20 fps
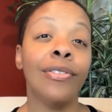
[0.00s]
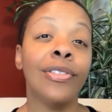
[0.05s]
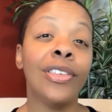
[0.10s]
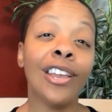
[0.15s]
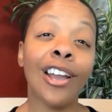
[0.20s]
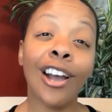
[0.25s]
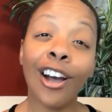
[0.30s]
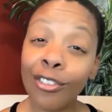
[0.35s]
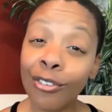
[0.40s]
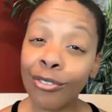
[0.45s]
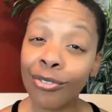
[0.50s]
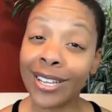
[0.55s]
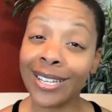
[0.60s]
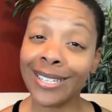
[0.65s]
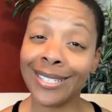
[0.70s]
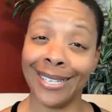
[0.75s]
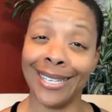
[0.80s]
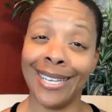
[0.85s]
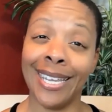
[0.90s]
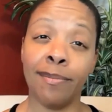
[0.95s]
The other
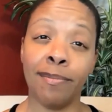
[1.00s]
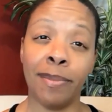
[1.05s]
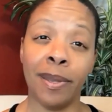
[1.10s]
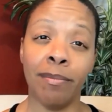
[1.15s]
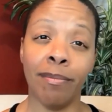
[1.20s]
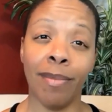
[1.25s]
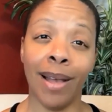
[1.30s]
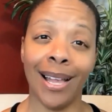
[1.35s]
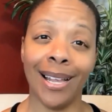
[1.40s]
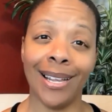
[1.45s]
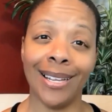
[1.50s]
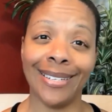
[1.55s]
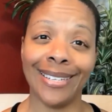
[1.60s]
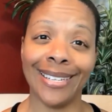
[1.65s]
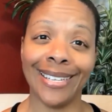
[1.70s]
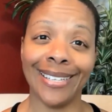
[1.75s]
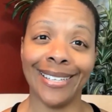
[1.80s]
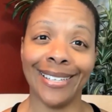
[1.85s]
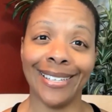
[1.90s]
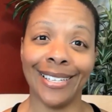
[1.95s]
thing to keep in
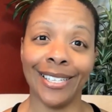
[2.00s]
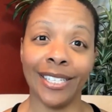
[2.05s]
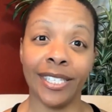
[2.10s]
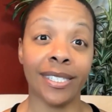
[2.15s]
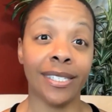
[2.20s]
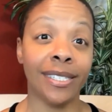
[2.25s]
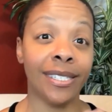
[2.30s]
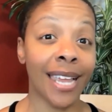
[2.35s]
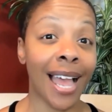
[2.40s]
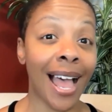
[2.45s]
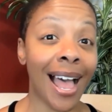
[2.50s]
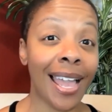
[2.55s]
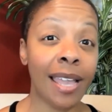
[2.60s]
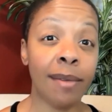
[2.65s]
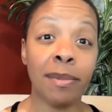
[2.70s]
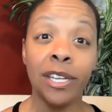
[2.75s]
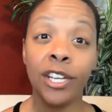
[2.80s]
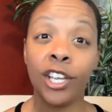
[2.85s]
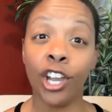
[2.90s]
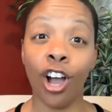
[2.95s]
mind is
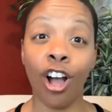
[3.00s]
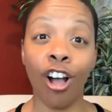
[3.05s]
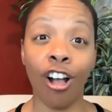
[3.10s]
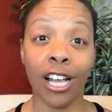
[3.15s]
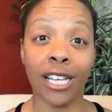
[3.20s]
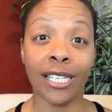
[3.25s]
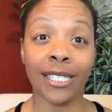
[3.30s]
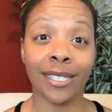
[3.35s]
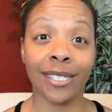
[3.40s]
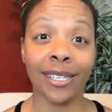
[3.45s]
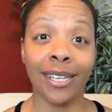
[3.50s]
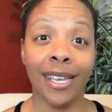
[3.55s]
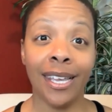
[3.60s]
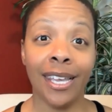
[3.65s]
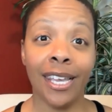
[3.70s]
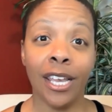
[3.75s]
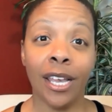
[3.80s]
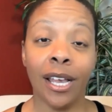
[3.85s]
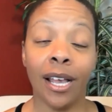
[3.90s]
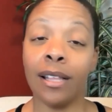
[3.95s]
time and cost.
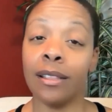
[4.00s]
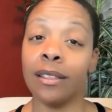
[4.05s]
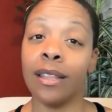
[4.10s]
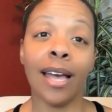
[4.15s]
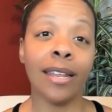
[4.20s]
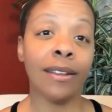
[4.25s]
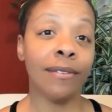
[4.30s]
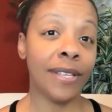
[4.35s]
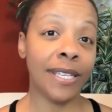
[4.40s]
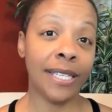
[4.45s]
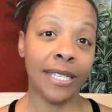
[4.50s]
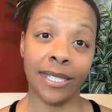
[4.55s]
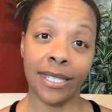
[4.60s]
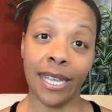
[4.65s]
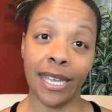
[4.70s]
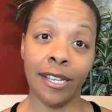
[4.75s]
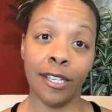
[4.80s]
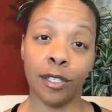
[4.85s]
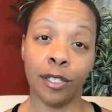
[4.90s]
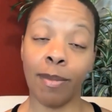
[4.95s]
A lot of these
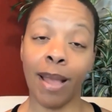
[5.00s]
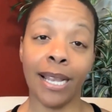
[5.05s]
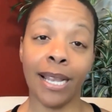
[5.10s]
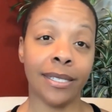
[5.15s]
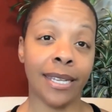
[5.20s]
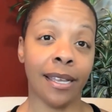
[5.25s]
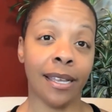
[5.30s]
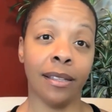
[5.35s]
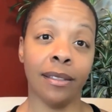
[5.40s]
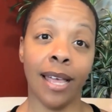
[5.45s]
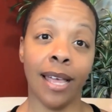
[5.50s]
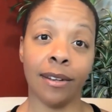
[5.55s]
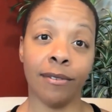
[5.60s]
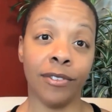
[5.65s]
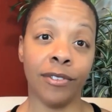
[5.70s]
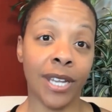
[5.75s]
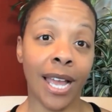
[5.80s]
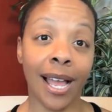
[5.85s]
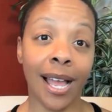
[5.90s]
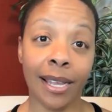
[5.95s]
things might take a lot
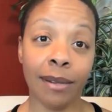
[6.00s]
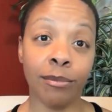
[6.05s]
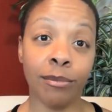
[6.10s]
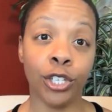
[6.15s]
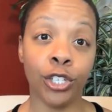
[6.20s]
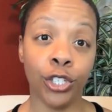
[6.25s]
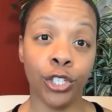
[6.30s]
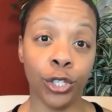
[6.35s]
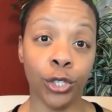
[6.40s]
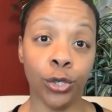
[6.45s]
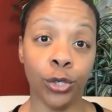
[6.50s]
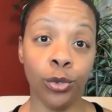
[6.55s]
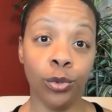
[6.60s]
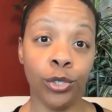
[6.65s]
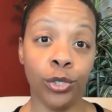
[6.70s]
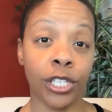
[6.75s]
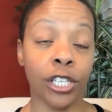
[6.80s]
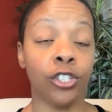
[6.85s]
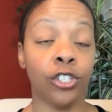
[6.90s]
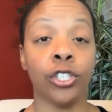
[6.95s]
of time to
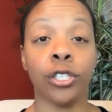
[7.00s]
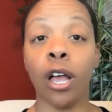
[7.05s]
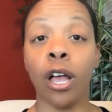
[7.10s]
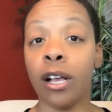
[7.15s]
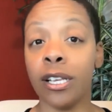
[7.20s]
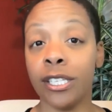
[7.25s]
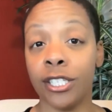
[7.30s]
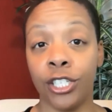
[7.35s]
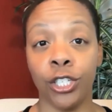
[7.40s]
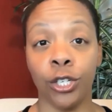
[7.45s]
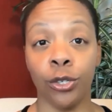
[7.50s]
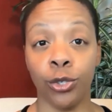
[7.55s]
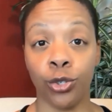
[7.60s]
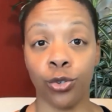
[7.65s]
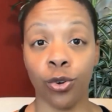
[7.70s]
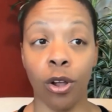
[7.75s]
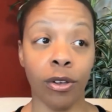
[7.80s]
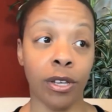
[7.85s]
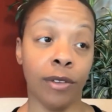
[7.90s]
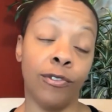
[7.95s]
do, such as
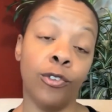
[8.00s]
OsteoStrong.